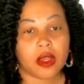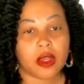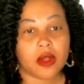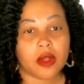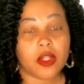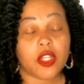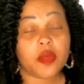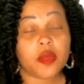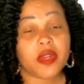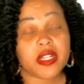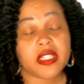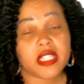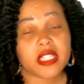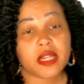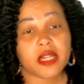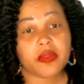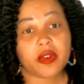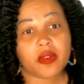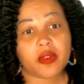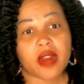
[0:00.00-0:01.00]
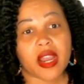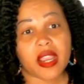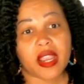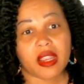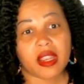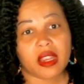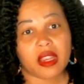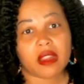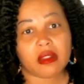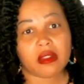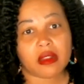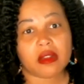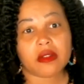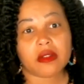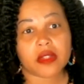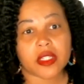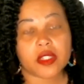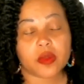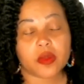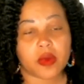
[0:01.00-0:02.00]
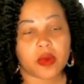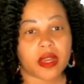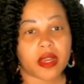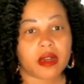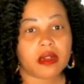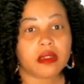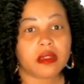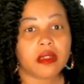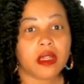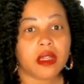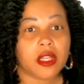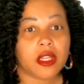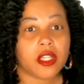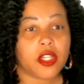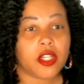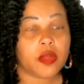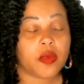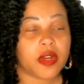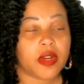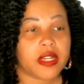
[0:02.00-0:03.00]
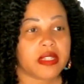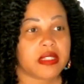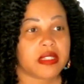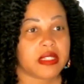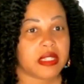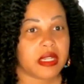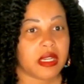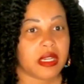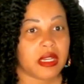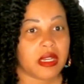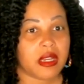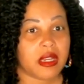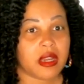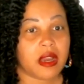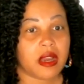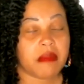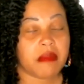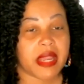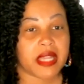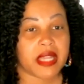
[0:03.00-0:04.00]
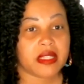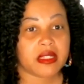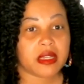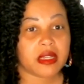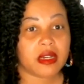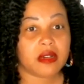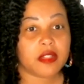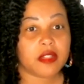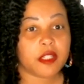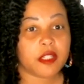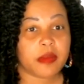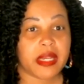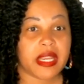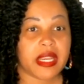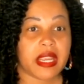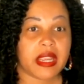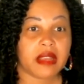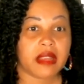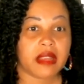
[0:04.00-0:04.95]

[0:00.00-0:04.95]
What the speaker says: You want to see variety in those as well. You want to see a mix of speaking and